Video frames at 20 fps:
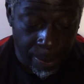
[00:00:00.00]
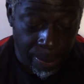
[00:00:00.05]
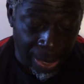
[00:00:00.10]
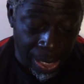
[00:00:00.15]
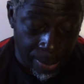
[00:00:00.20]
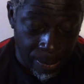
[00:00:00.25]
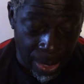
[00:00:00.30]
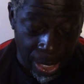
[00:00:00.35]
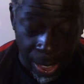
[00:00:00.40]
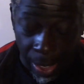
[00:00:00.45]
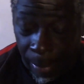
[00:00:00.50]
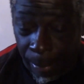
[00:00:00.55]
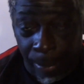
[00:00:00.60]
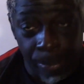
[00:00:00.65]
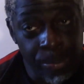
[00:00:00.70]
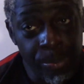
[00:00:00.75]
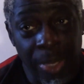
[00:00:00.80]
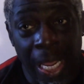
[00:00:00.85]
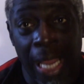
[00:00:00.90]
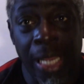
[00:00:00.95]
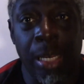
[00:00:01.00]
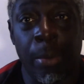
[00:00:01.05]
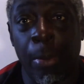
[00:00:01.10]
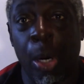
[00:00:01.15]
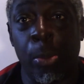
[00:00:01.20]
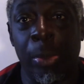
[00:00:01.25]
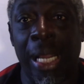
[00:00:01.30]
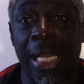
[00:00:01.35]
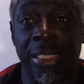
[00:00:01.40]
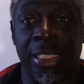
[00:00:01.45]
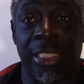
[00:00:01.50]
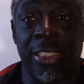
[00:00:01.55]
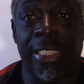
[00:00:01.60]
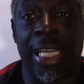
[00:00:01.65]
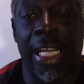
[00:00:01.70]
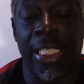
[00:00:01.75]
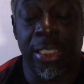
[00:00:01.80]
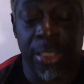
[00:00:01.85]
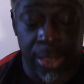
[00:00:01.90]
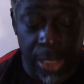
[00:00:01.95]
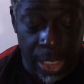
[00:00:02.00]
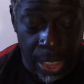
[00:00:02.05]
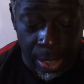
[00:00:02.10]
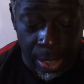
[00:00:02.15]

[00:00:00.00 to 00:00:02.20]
But at the moment, as it stands,